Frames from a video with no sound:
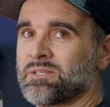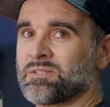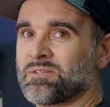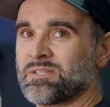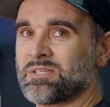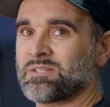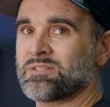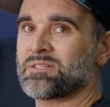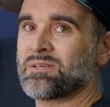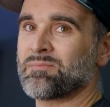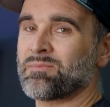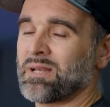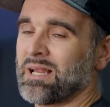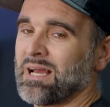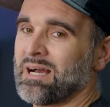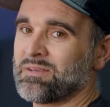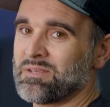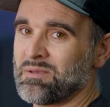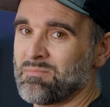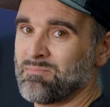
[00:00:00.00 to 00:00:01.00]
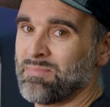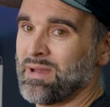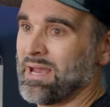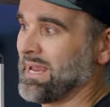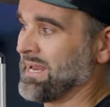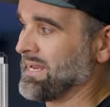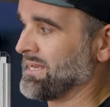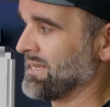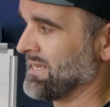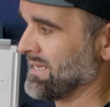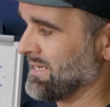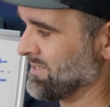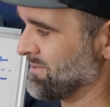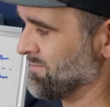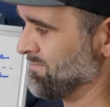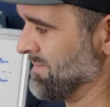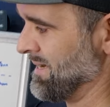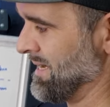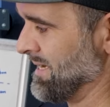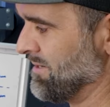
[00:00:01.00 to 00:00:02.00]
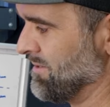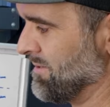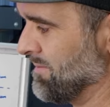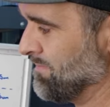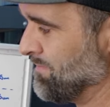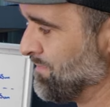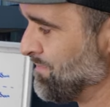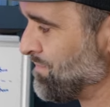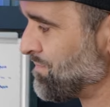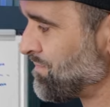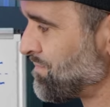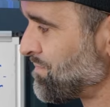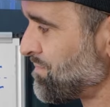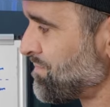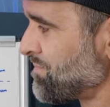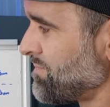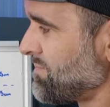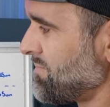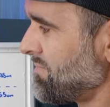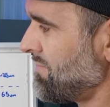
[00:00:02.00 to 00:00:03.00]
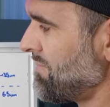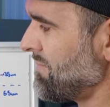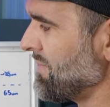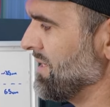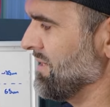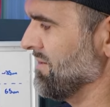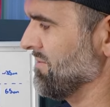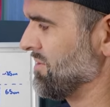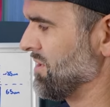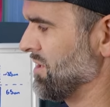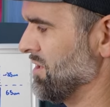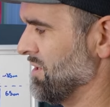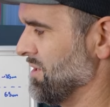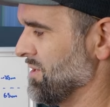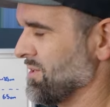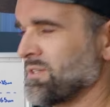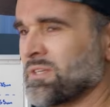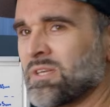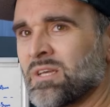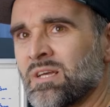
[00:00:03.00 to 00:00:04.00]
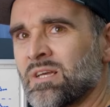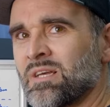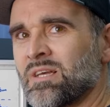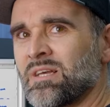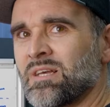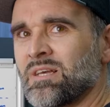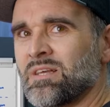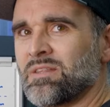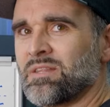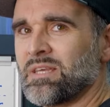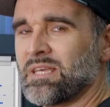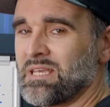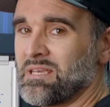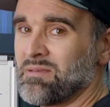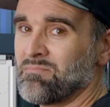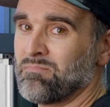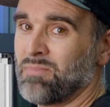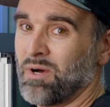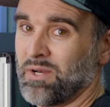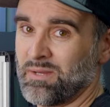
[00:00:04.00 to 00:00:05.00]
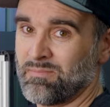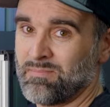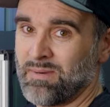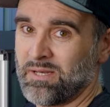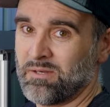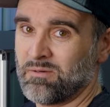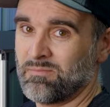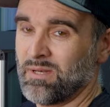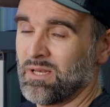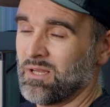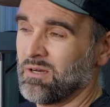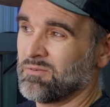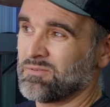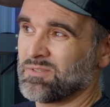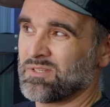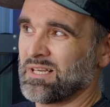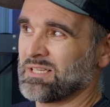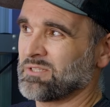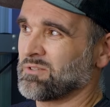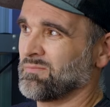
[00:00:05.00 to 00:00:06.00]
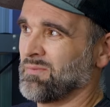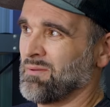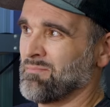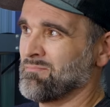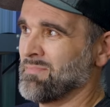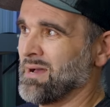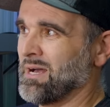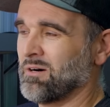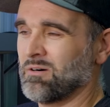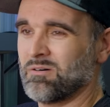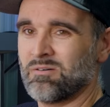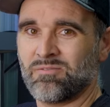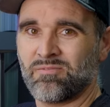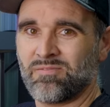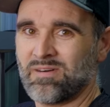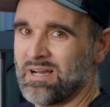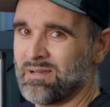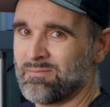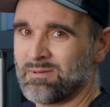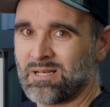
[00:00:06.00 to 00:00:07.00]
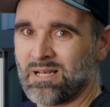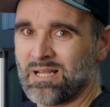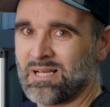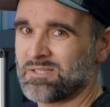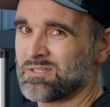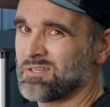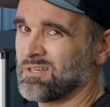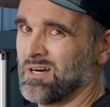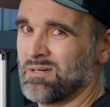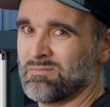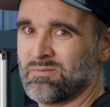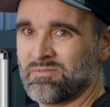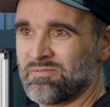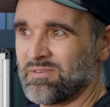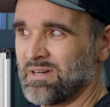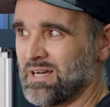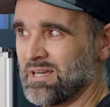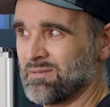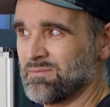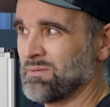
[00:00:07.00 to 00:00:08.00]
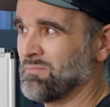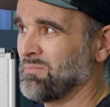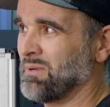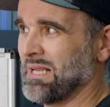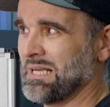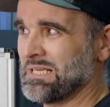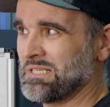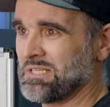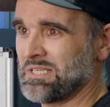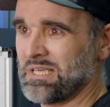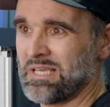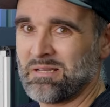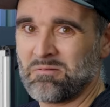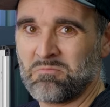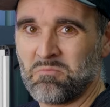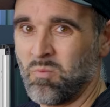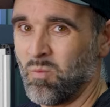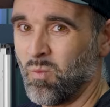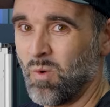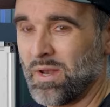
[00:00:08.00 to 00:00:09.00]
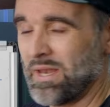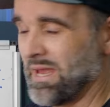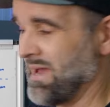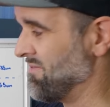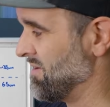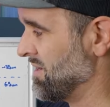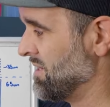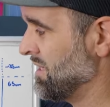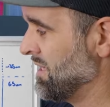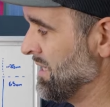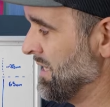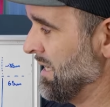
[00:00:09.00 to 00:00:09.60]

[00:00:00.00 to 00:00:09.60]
So this is typically how your paint is made up, and of course the body panel below, so that's going to be metal, fiberglass, carbon fiber, plastic, whatever.